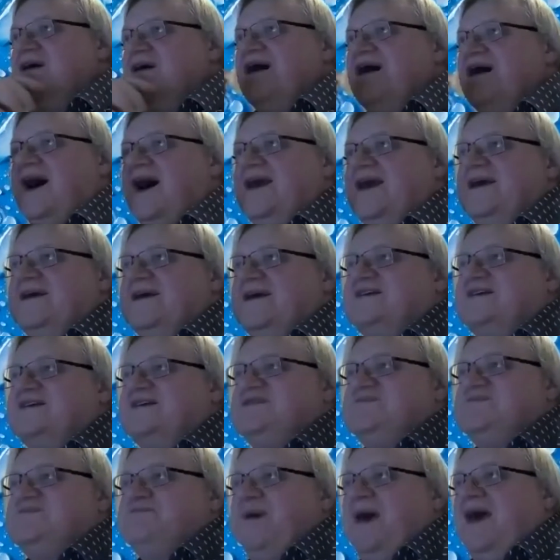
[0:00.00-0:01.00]
I
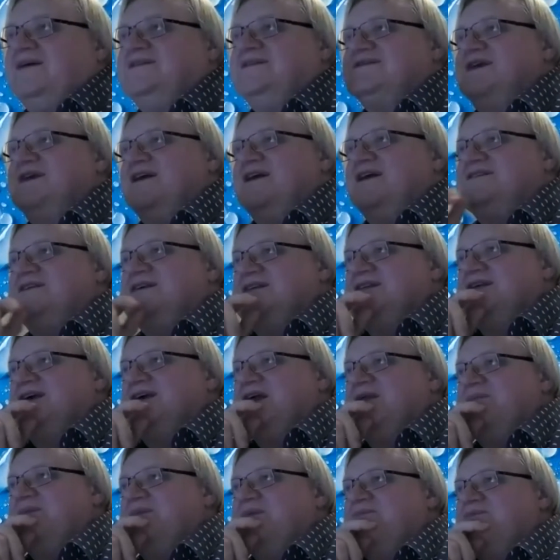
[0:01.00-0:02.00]
expect that it
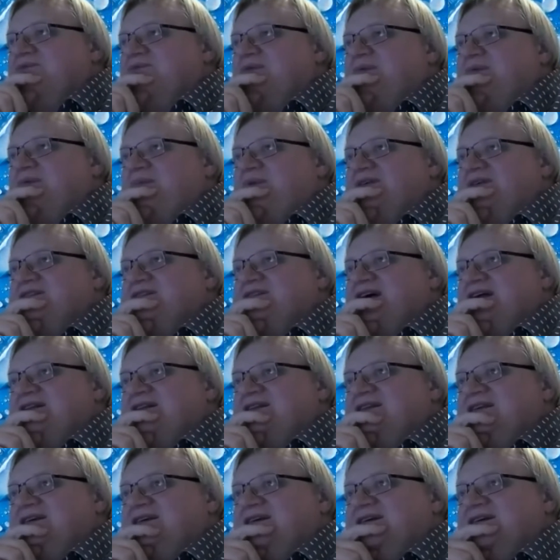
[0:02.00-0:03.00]
can be probably
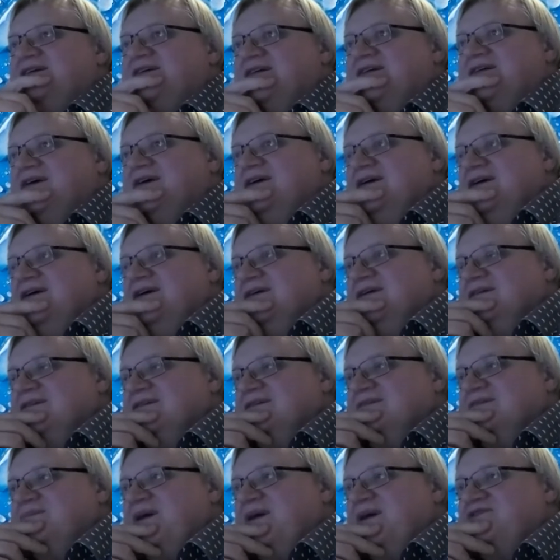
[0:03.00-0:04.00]
set
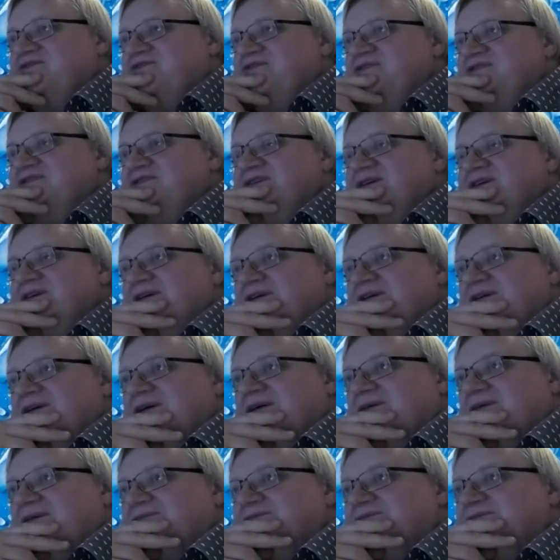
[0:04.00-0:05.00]
much easier.
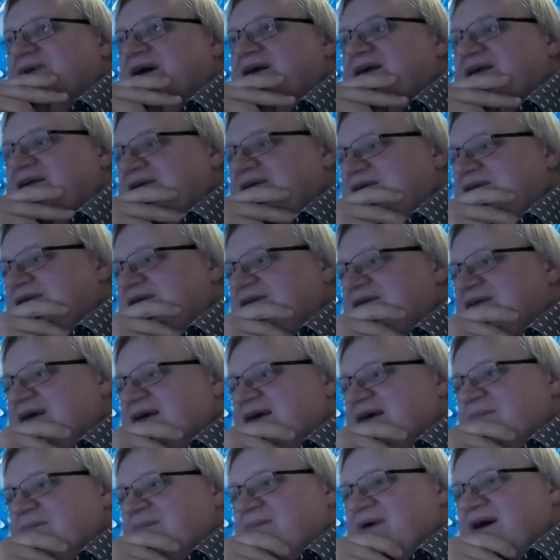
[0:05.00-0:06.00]
Yeah,
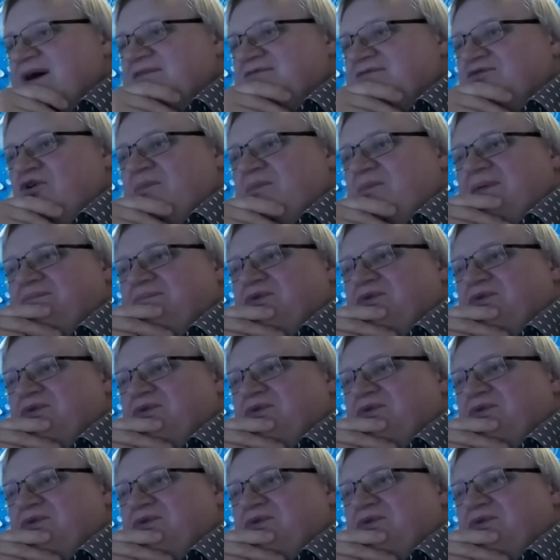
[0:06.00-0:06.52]
my former